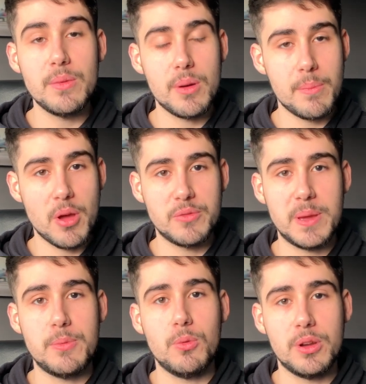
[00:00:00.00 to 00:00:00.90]
most
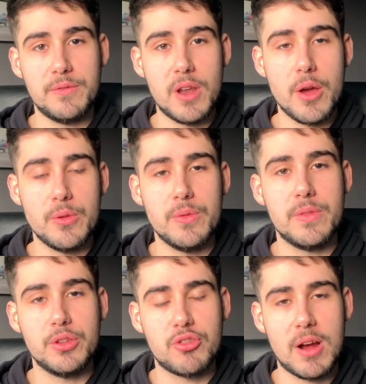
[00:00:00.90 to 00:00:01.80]
people wouldn't have known
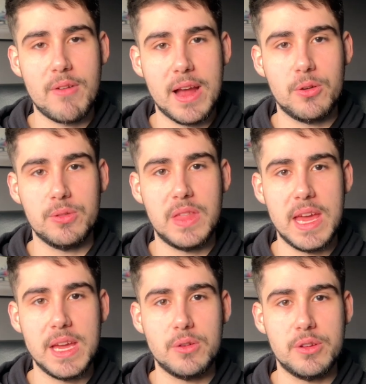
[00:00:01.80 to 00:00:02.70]
the track record that
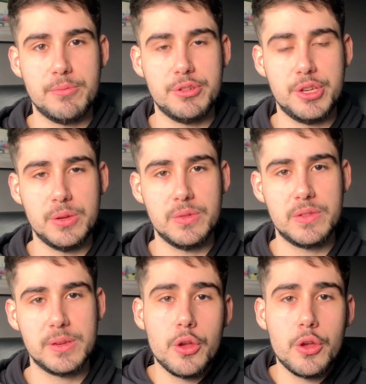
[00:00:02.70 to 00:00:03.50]
he could have produced.